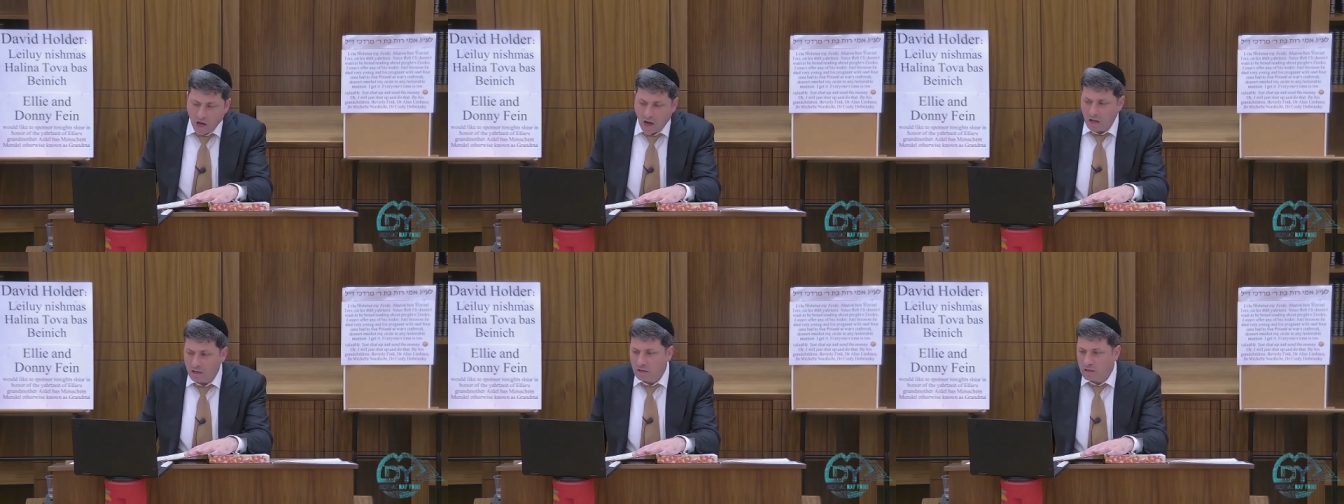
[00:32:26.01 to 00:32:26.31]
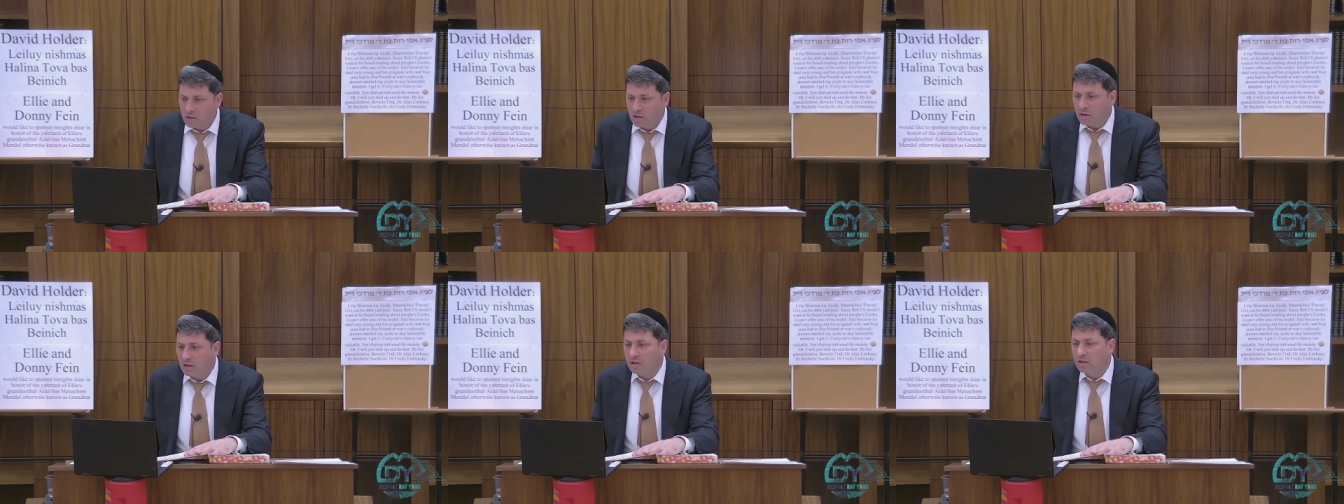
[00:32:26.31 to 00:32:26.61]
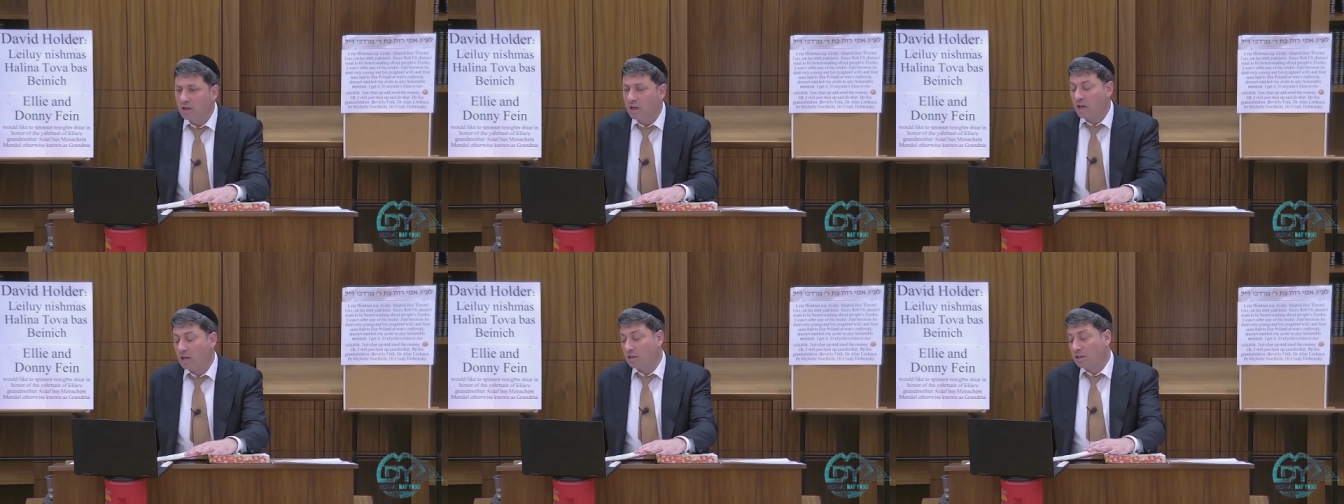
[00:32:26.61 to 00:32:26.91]

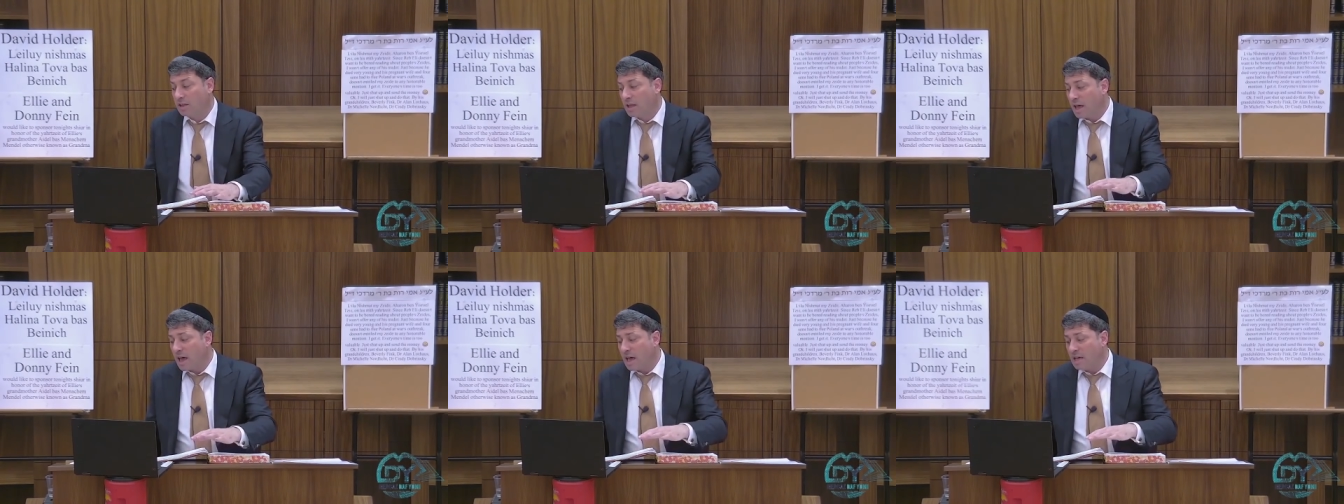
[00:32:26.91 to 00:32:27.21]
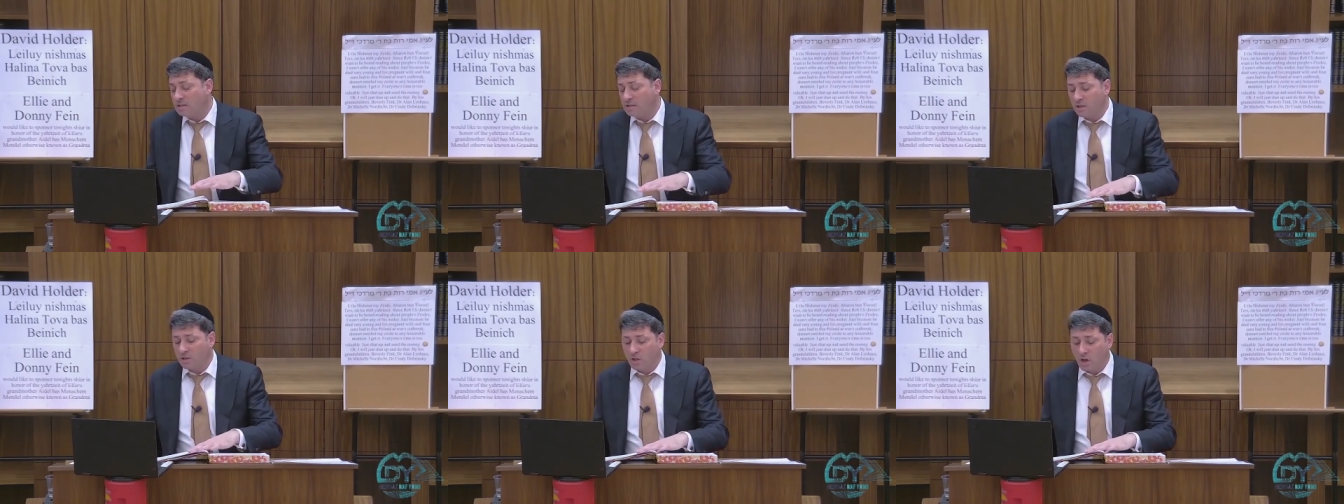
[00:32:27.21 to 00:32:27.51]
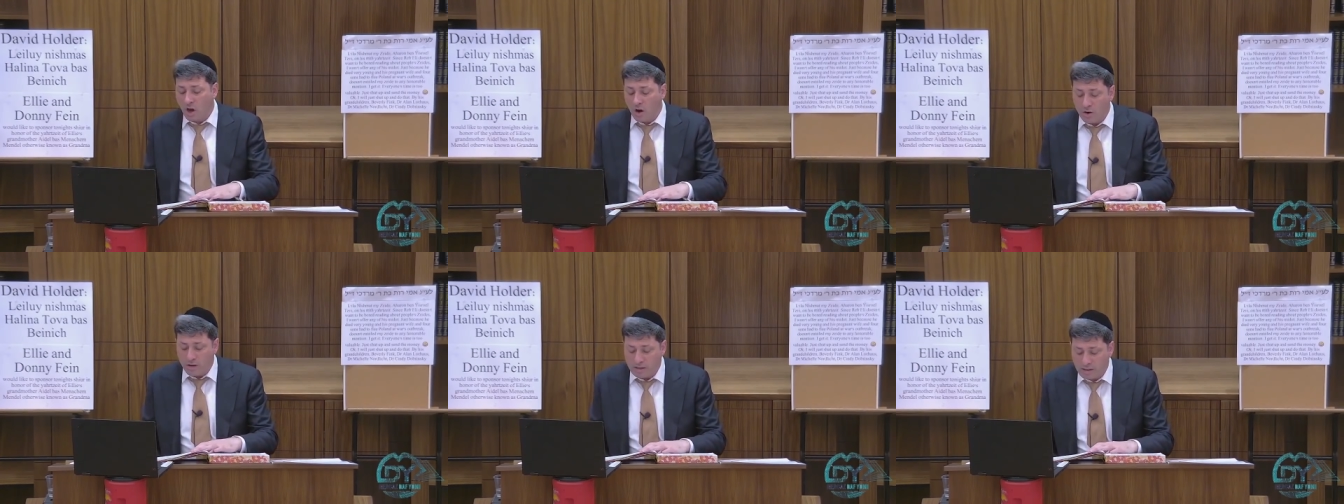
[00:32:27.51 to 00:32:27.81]
until, unless the
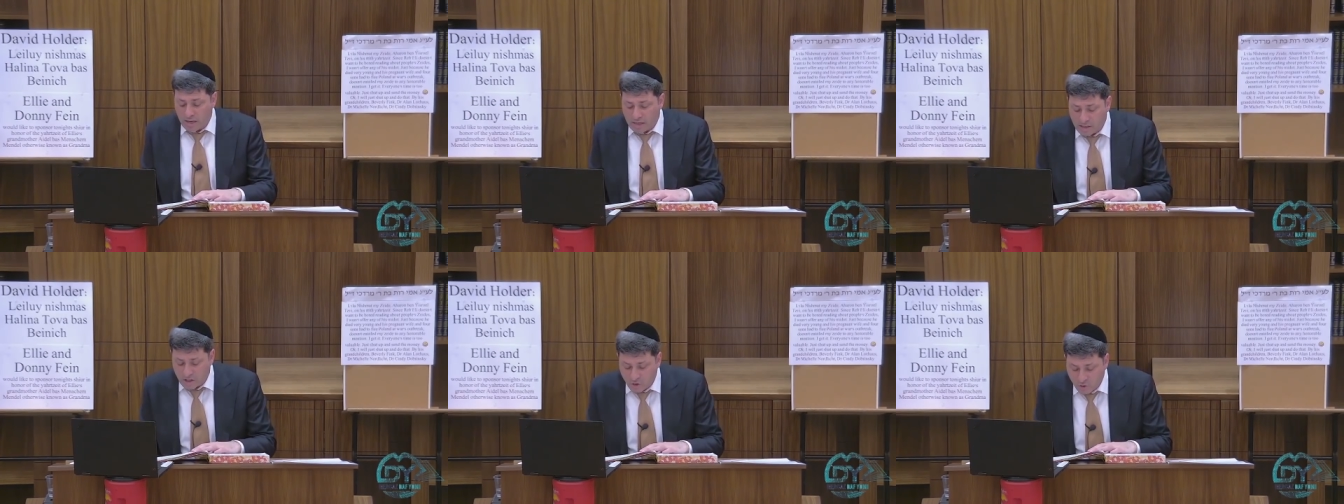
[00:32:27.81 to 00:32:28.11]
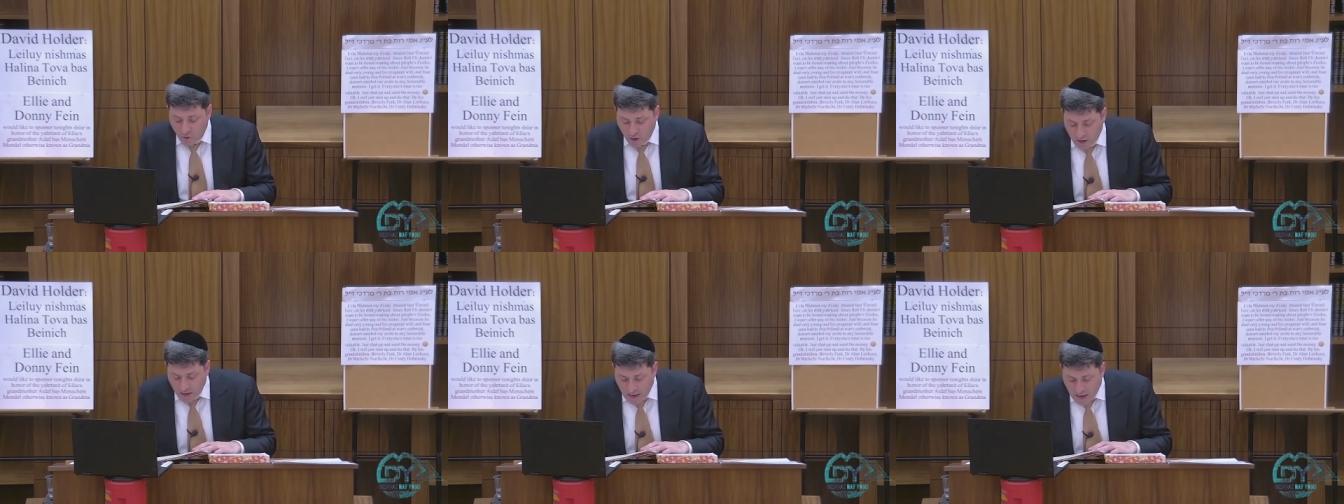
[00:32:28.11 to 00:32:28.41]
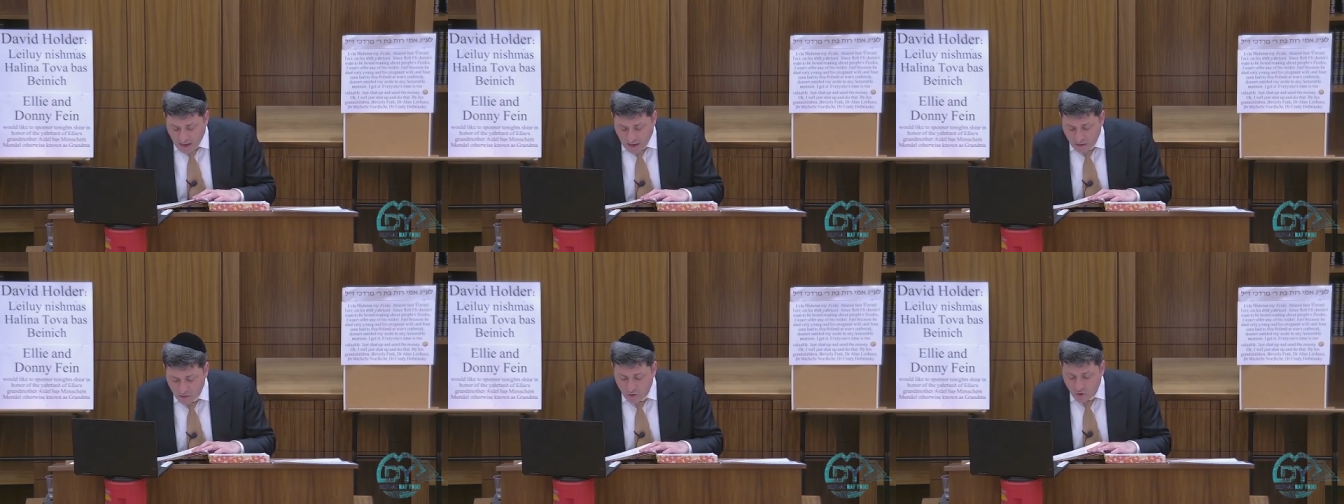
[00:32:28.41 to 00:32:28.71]
Torah says straight
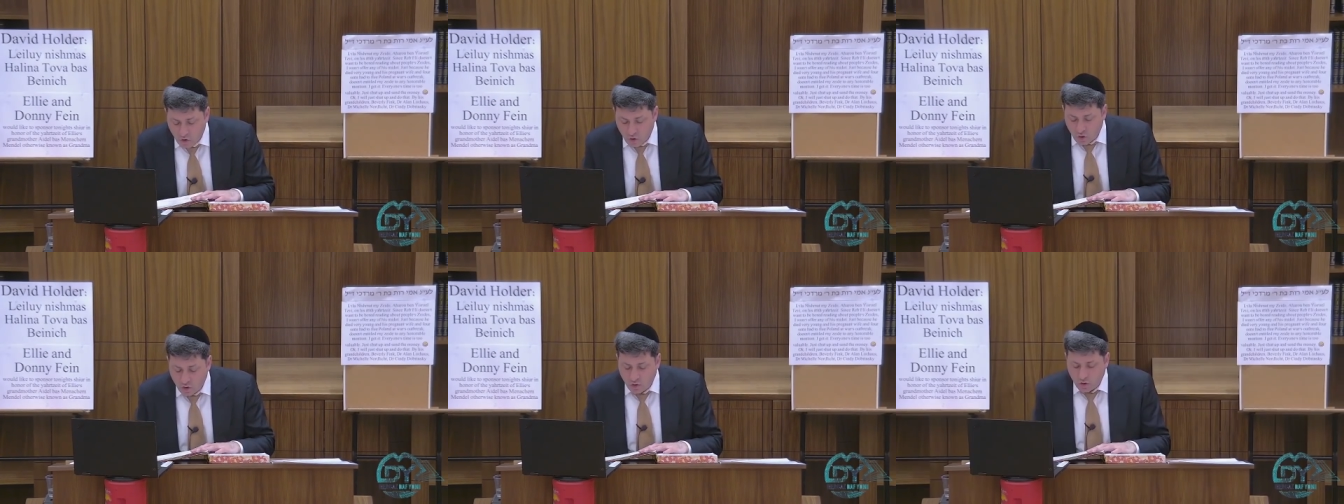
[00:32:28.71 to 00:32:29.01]
out,